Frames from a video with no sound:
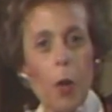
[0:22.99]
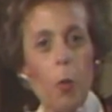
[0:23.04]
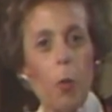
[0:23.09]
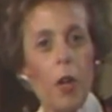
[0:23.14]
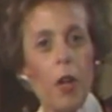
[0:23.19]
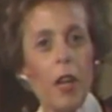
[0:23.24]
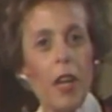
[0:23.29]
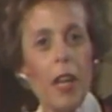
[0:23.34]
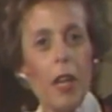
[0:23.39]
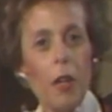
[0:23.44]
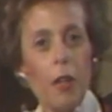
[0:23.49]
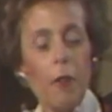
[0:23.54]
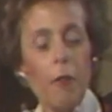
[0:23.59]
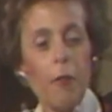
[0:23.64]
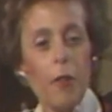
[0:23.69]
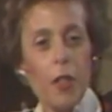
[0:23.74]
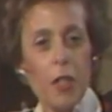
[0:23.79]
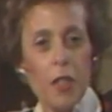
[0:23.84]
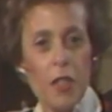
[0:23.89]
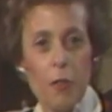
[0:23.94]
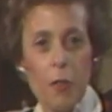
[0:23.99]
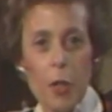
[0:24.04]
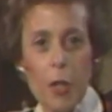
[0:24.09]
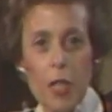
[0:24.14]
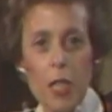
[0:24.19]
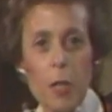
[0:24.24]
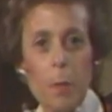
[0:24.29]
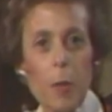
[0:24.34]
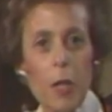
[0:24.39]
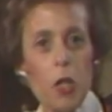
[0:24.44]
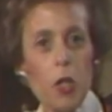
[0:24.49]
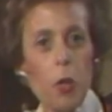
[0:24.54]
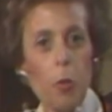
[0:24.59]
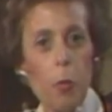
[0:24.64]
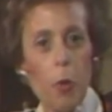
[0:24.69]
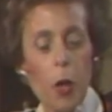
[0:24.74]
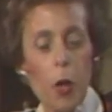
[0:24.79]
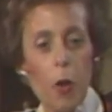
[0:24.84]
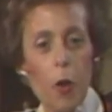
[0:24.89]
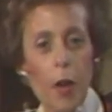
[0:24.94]
We're here for this very special
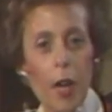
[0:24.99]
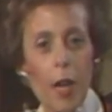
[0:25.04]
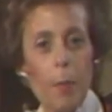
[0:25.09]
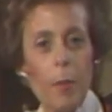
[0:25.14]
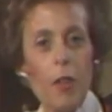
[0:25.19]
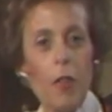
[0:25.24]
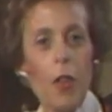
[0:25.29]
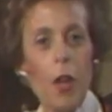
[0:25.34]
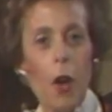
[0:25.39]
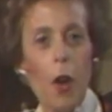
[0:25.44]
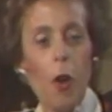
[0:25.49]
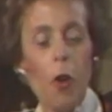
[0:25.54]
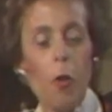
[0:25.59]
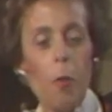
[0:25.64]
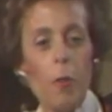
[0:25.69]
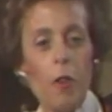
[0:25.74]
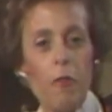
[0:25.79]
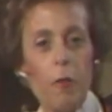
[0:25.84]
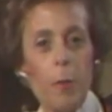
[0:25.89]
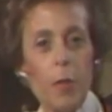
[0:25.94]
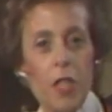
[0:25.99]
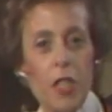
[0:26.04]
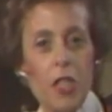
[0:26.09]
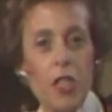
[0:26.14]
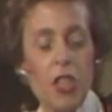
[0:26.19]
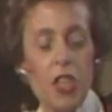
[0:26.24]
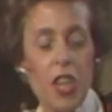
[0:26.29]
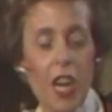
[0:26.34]
program in the home of Mrs.